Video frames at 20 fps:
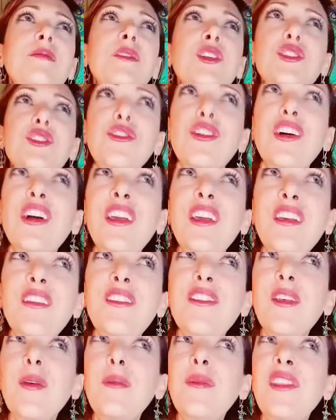trying
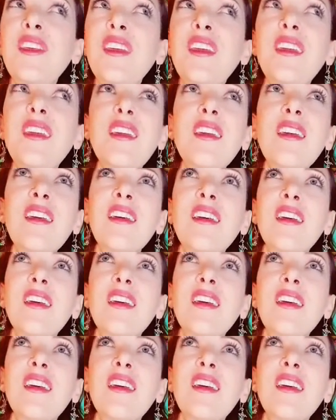something